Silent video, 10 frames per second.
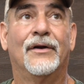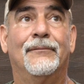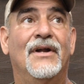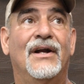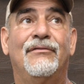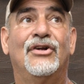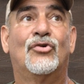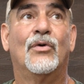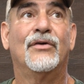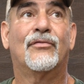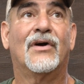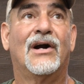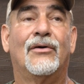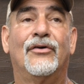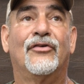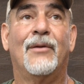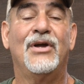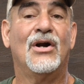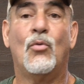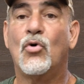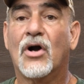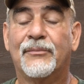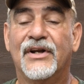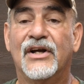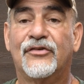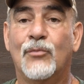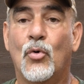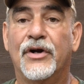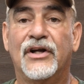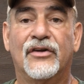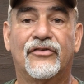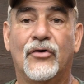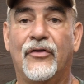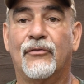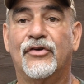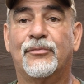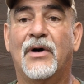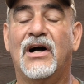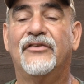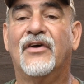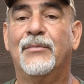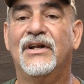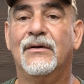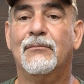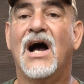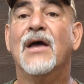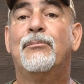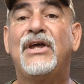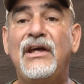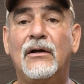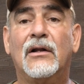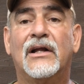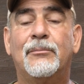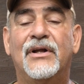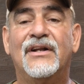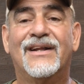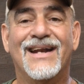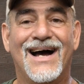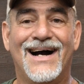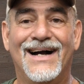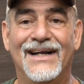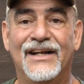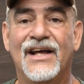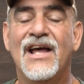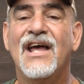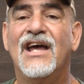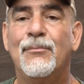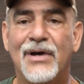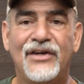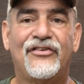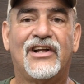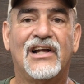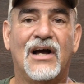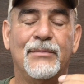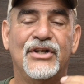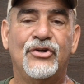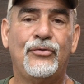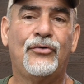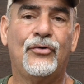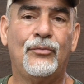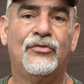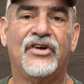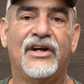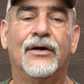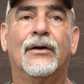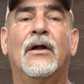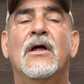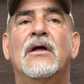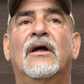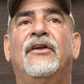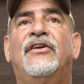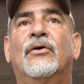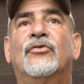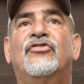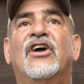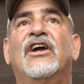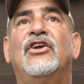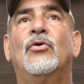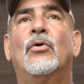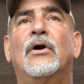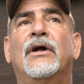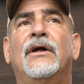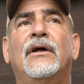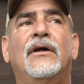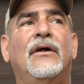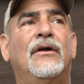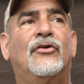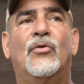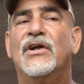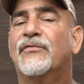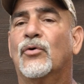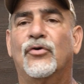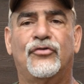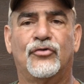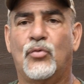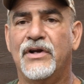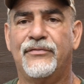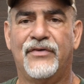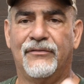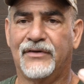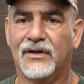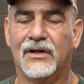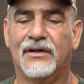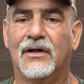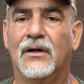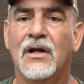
not even 24 hours. I mean, I woke up the next morning and saw the response. My appeal had been denied. And basically, I'm in YouTube jail until January 21st or 25th.